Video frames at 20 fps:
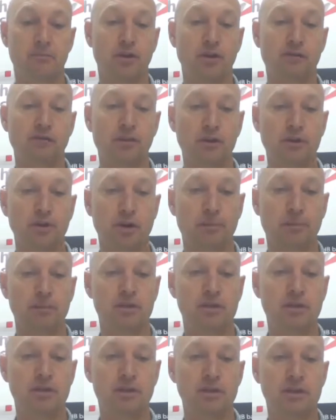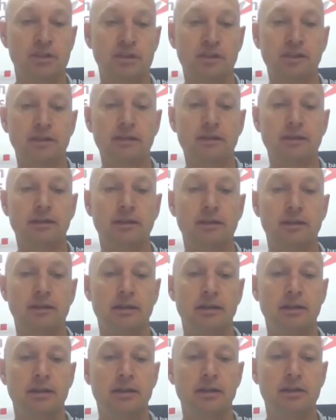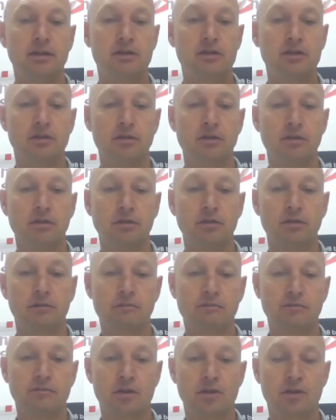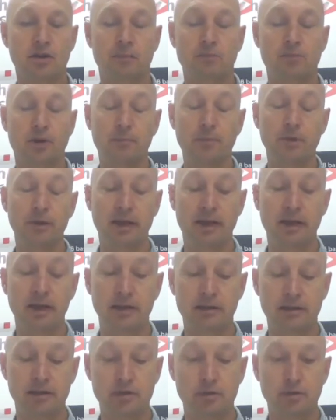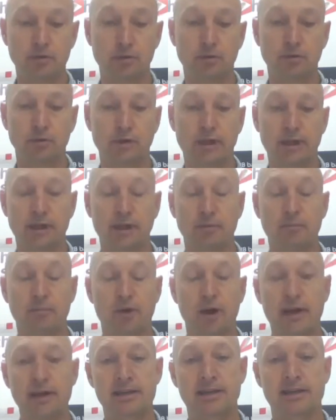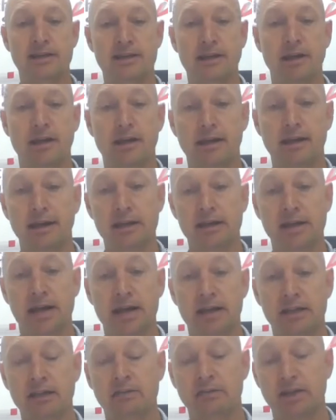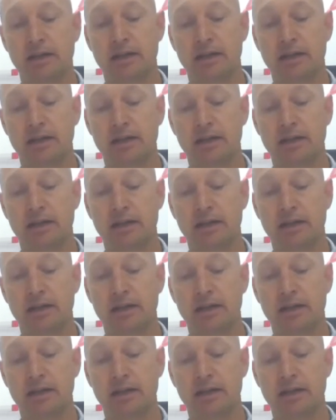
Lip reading: perfect opportunity to start populating the school and embrace interactive and